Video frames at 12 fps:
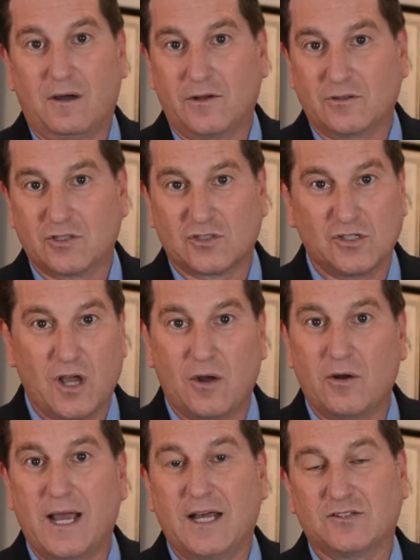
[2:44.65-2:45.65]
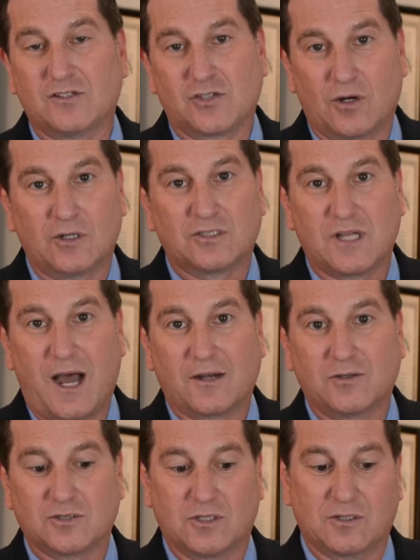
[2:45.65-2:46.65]
They're just known as insurance
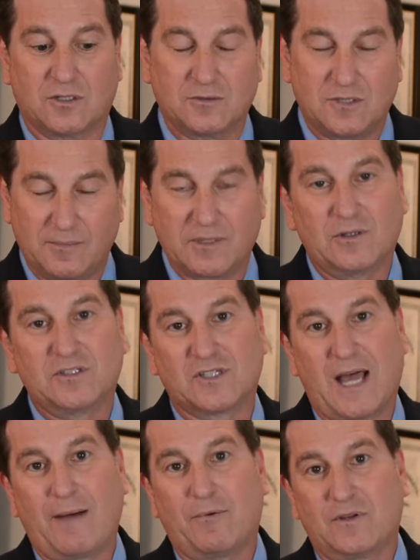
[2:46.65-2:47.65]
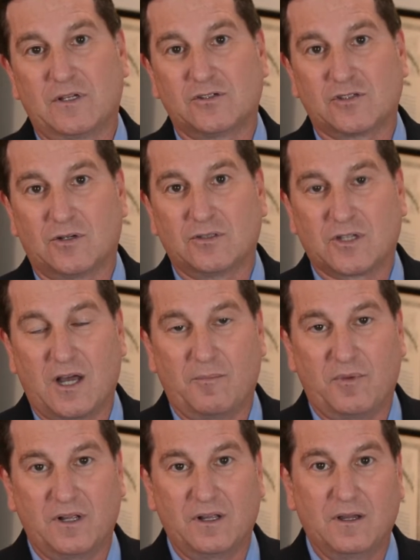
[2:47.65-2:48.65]
doctors. They're going to typically side with the insurance
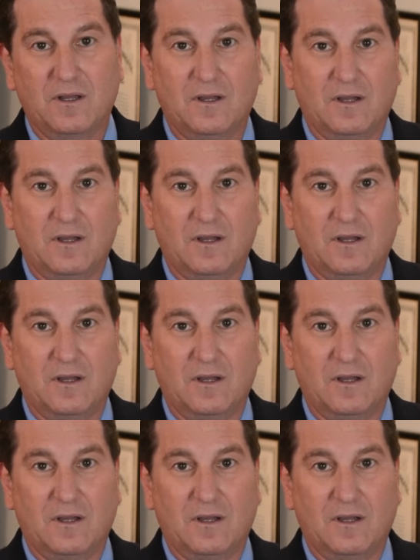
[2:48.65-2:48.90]
company.